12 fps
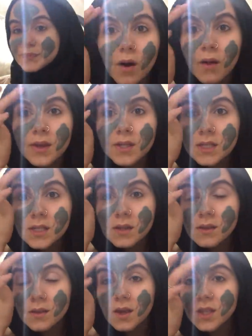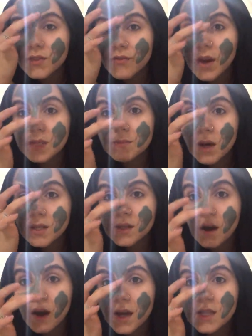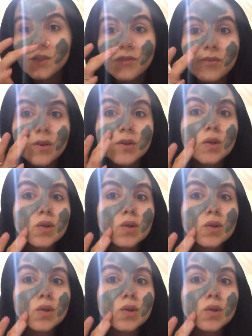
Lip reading: God, this face mask, guys, feels